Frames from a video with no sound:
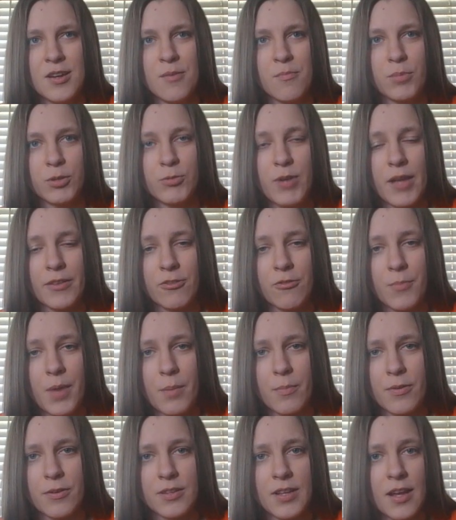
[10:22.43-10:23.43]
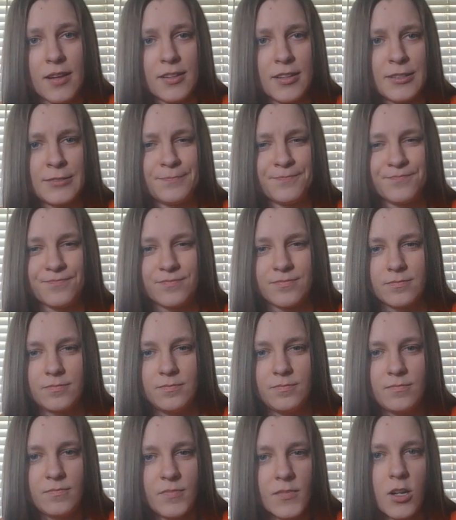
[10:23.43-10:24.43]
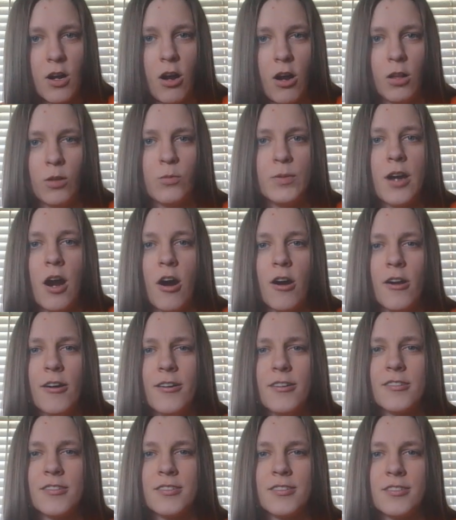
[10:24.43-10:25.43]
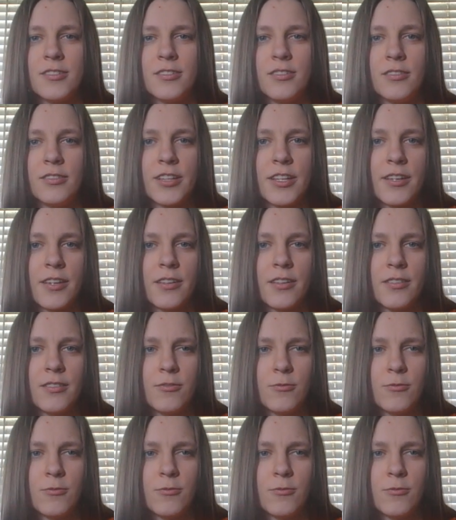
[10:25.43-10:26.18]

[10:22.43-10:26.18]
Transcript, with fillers: But we have to remember that all we are, like,